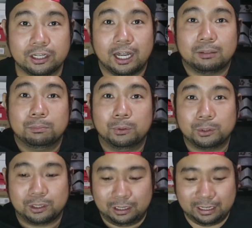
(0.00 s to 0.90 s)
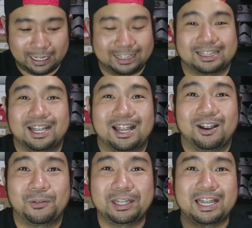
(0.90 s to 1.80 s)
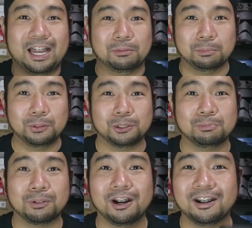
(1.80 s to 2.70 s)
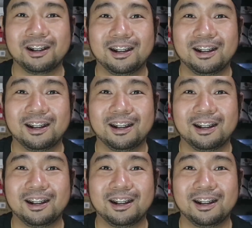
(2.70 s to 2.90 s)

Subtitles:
Got Boost? Yes, we got Boost, bruh.